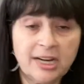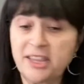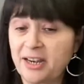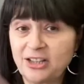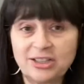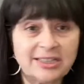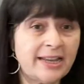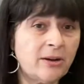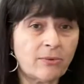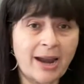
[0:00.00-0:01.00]
And then I just
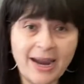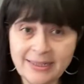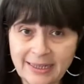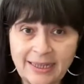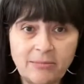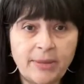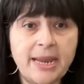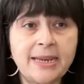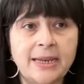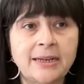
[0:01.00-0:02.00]
let it rise and then
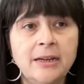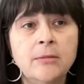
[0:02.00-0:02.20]
bake it.